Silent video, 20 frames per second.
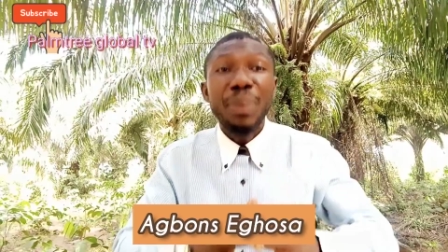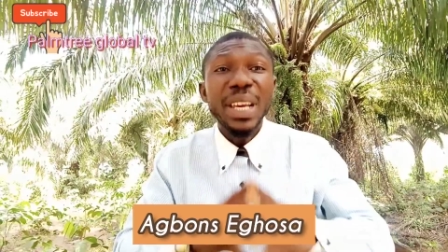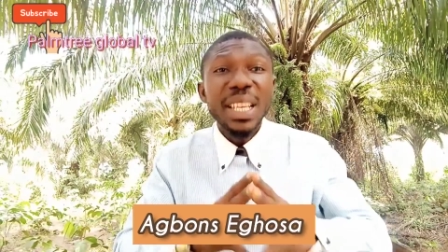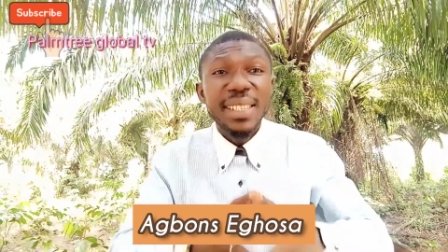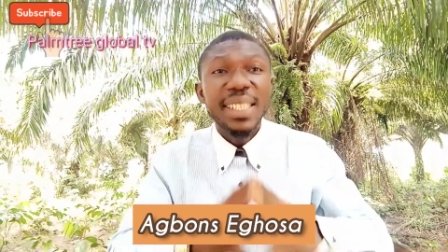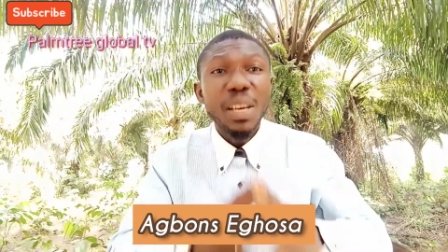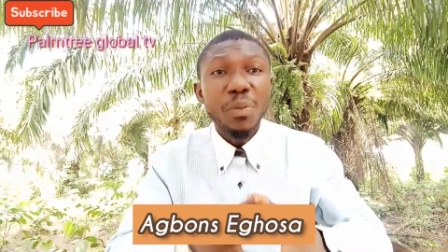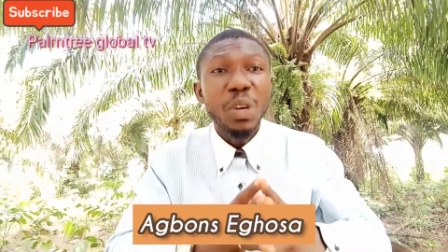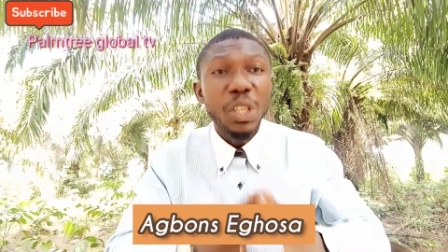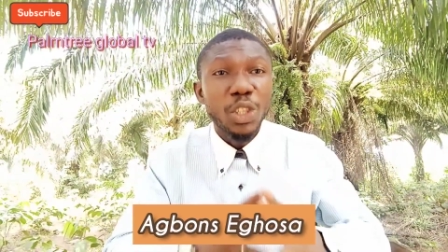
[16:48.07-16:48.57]

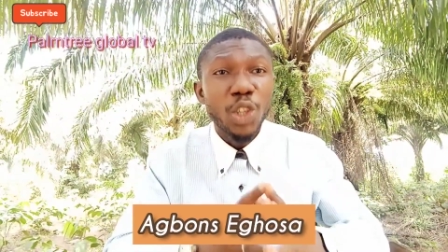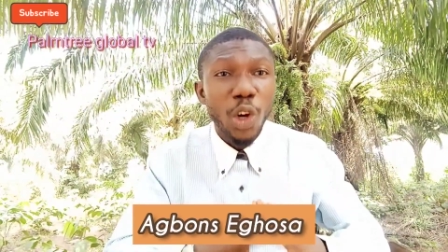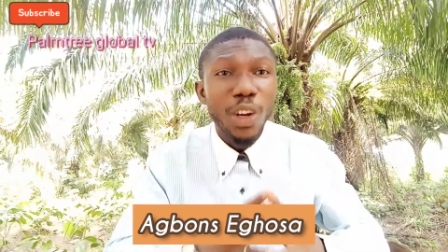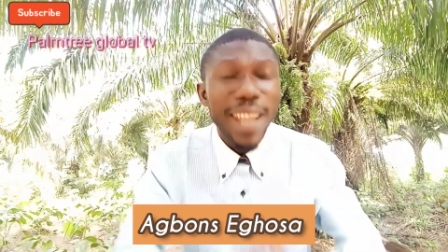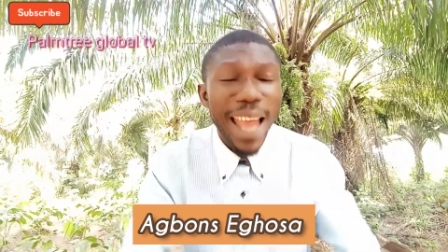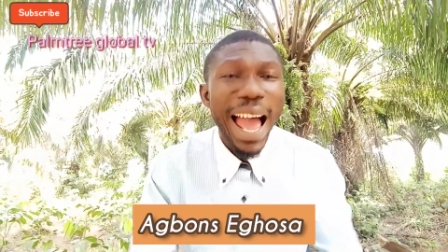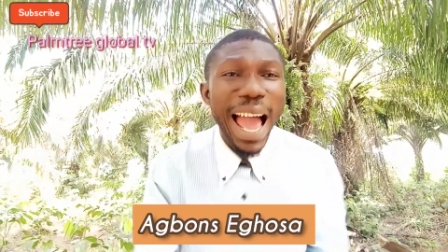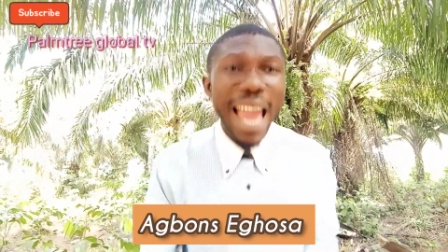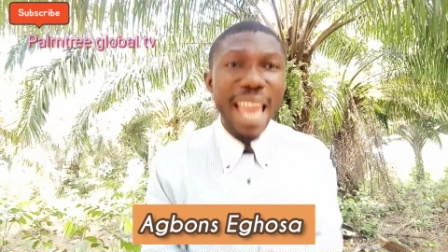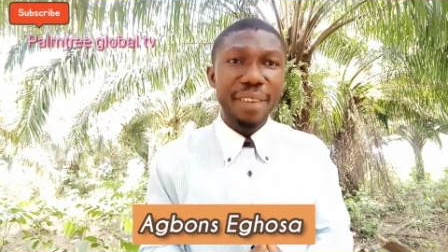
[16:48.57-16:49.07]
she learned
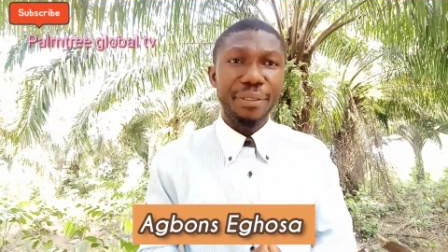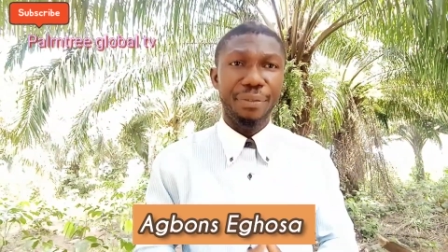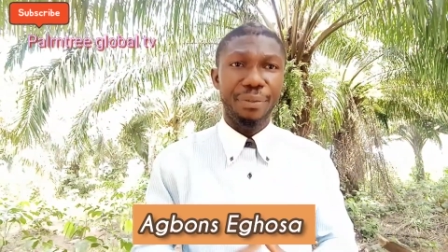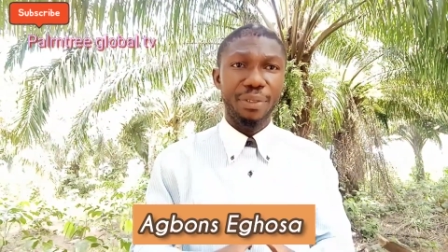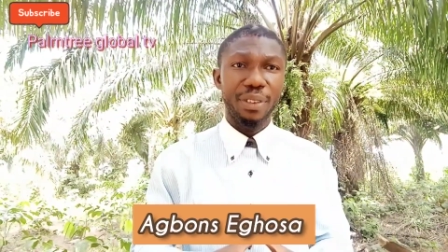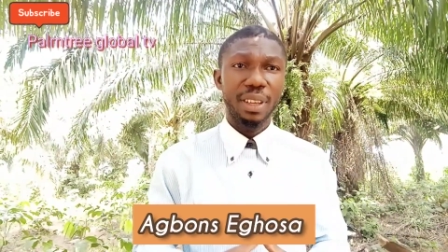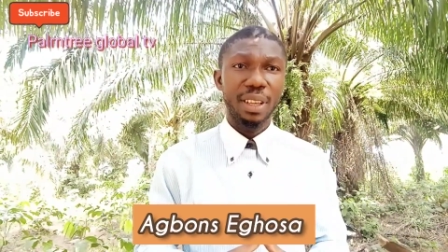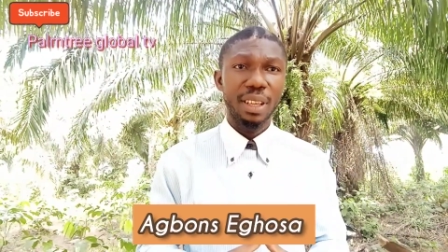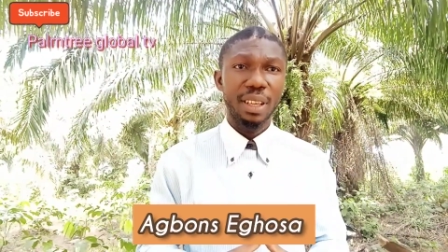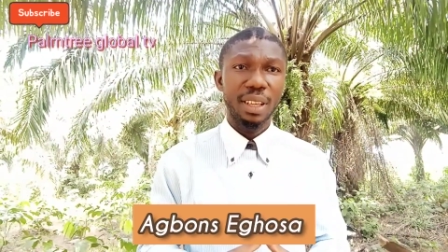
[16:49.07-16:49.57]
it.
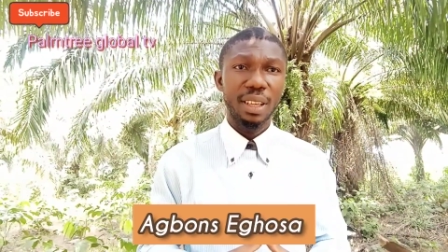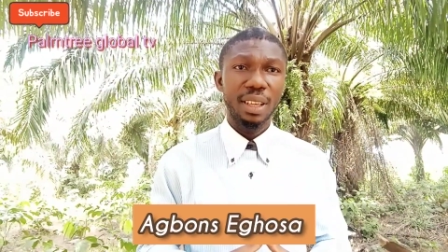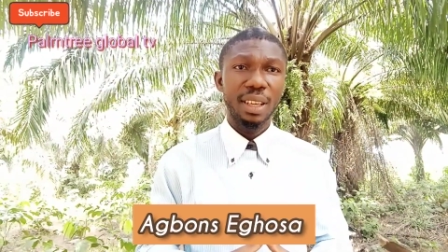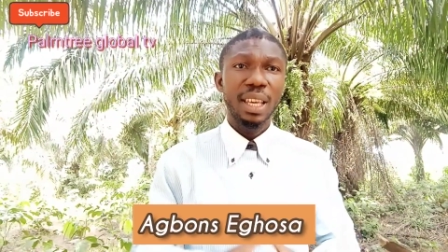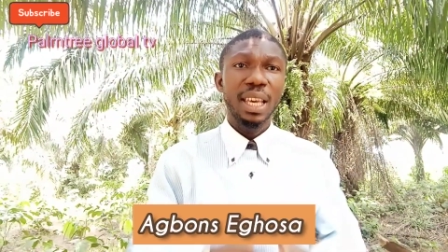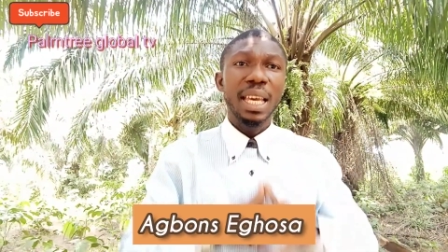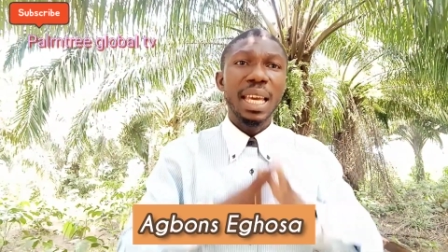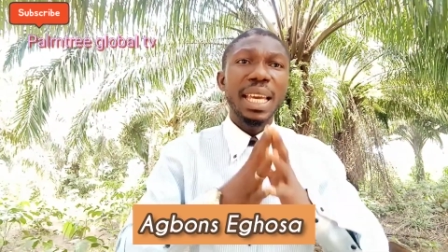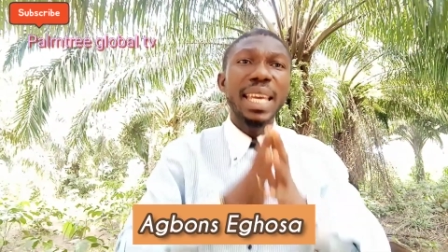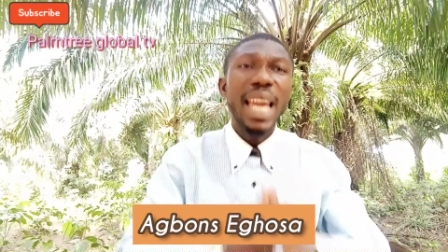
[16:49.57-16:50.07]
Now she has
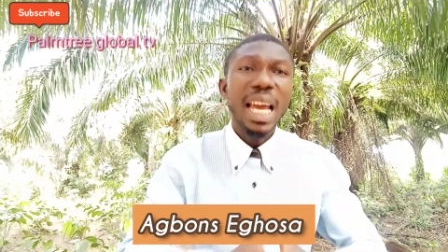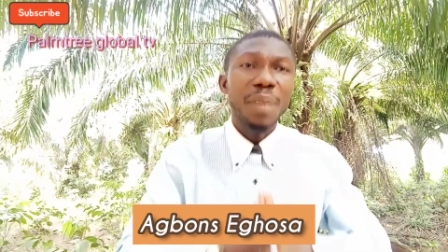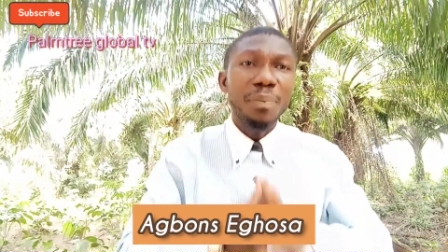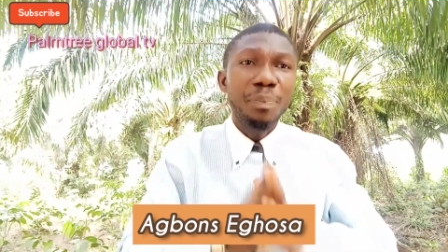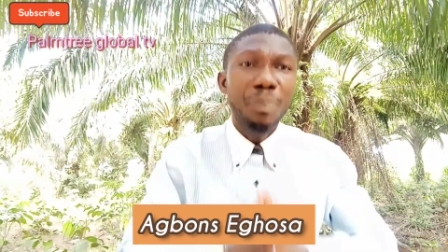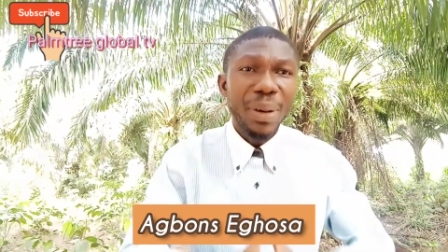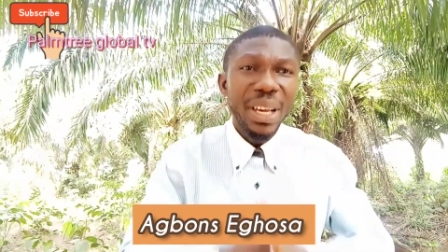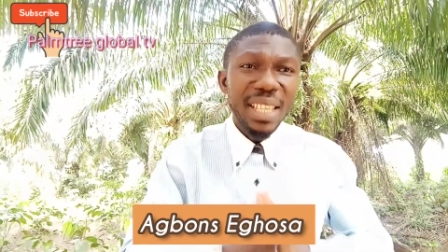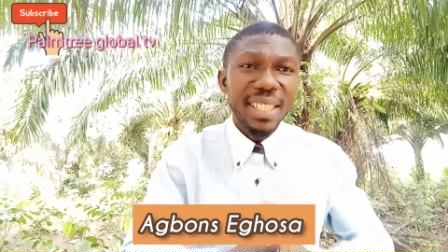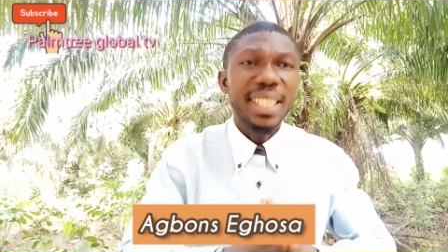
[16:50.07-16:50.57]
employed about six
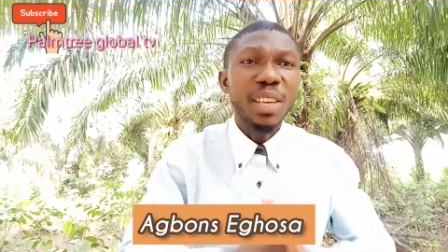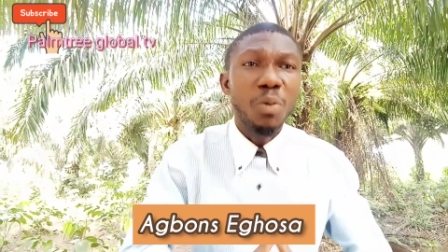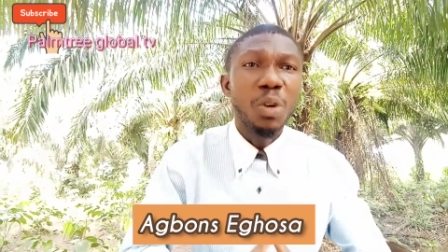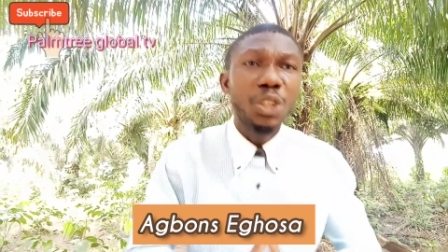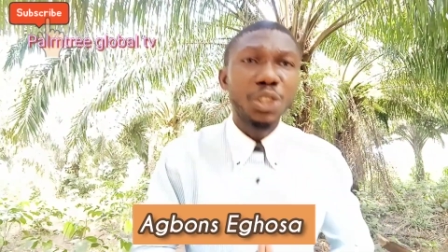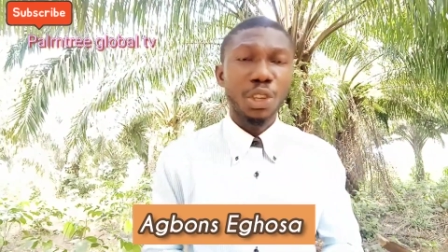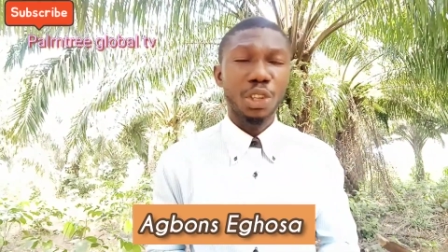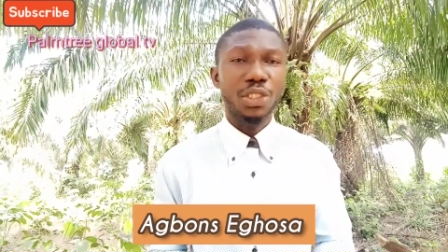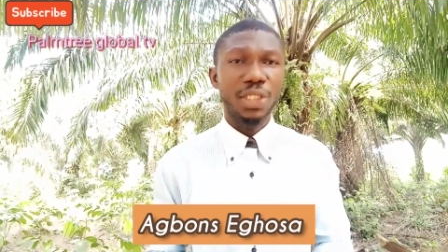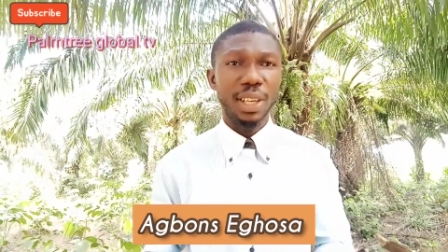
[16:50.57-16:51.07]
people
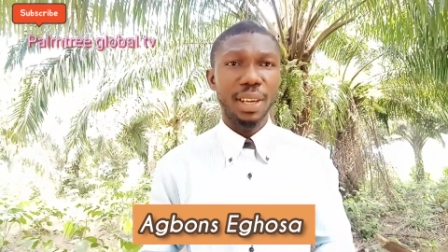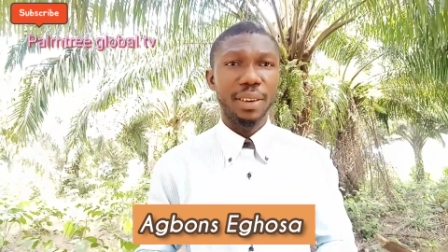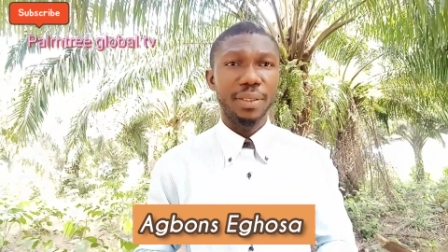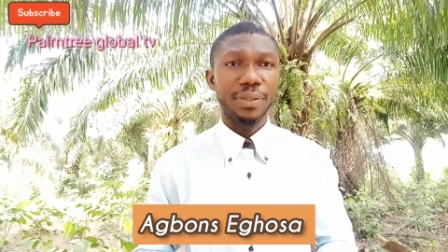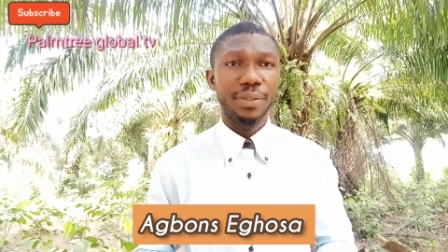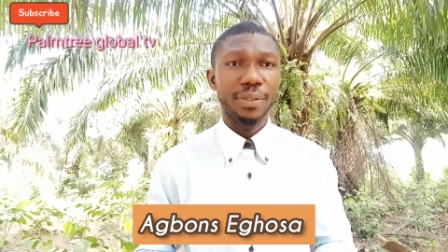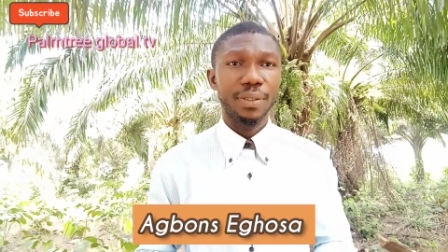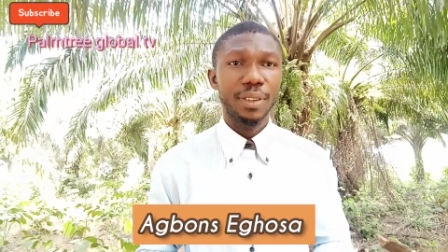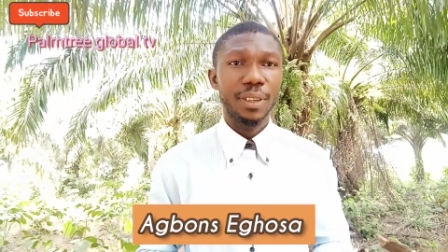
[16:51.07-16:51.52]
working for her.